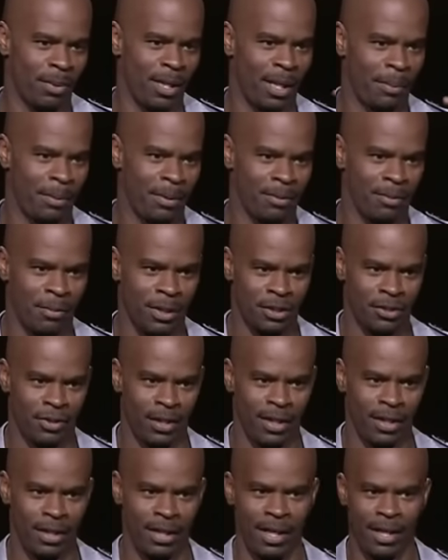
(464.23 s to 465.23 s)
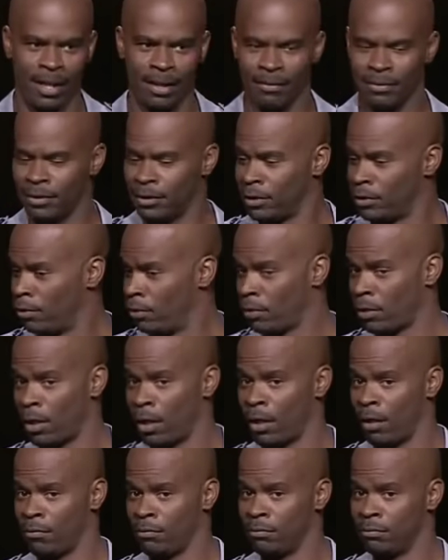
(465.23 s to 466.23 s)
black people, make sure they can laugh. Is it
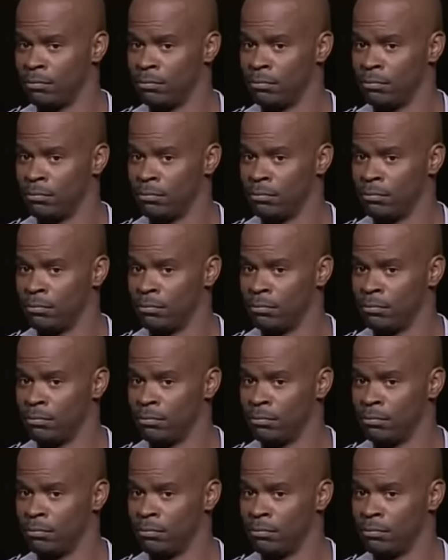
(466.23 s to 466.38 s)
okay?